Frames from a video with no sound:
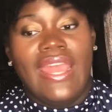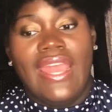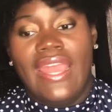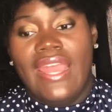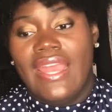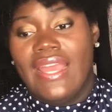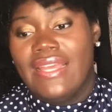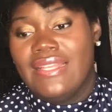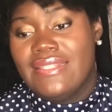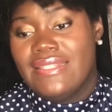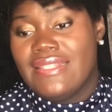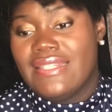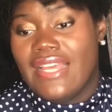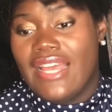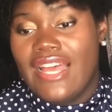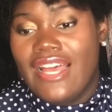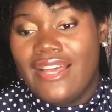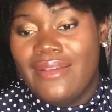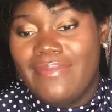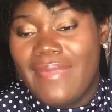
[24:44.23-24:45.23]
And
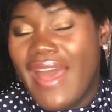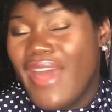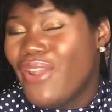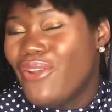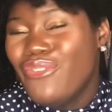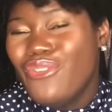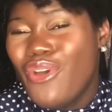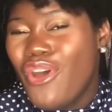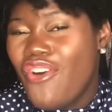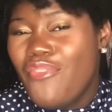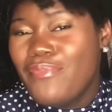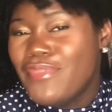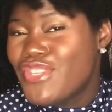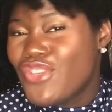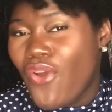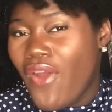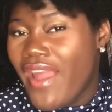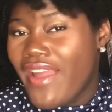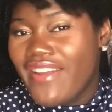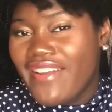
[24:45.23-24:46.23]
I don't know if
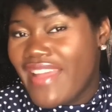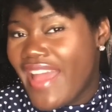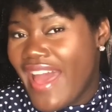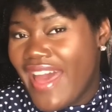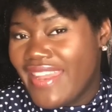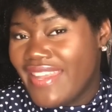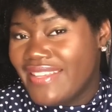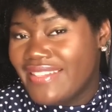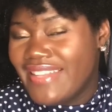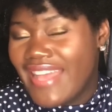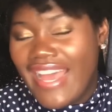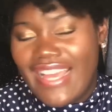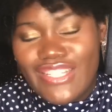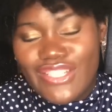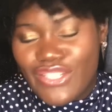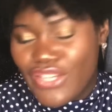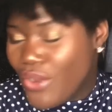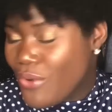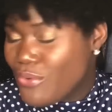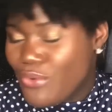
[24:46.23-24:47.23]
Miss Cracker got
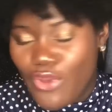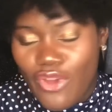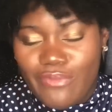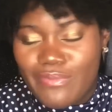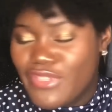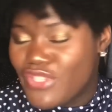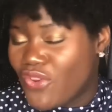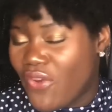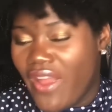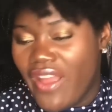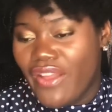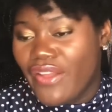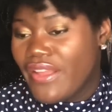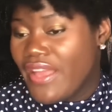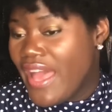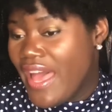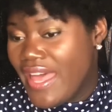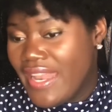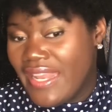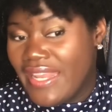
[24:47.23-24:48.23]

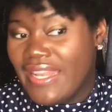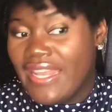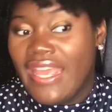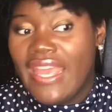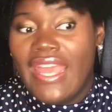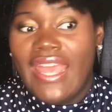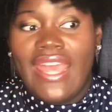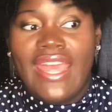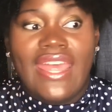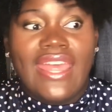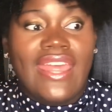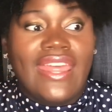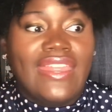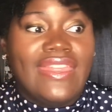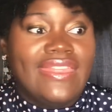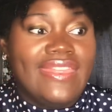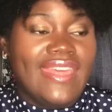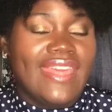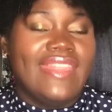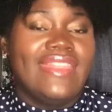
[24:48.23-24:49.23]
it.
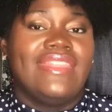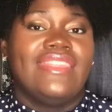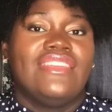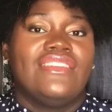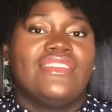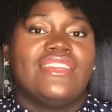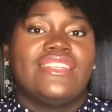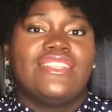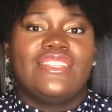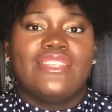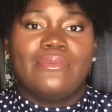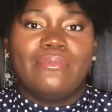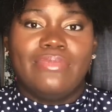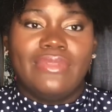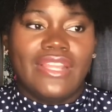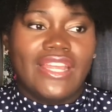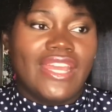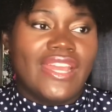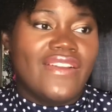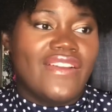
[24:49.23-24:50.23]
Then you get to
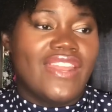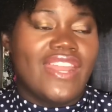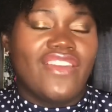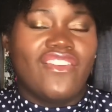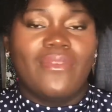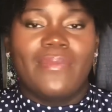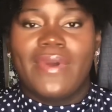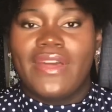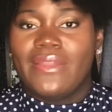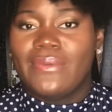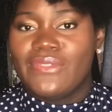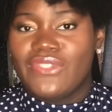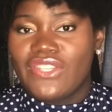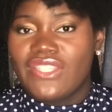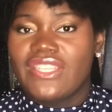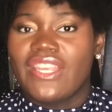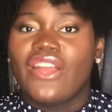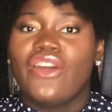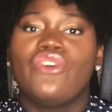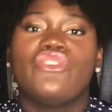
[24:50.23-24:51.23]
Blair, and everybody was
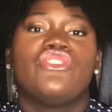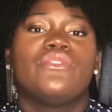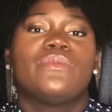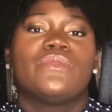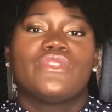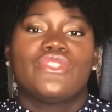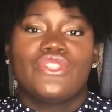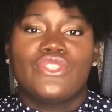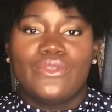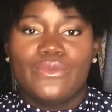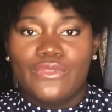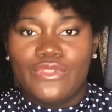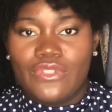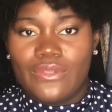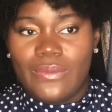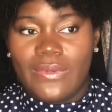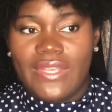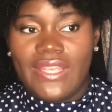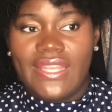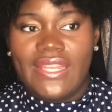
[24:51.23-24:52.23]
just like, oh, you were too
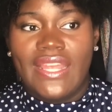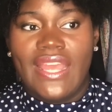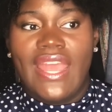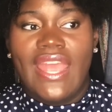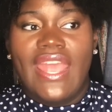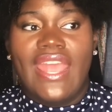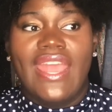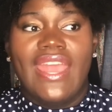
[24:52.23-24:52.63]
sweet.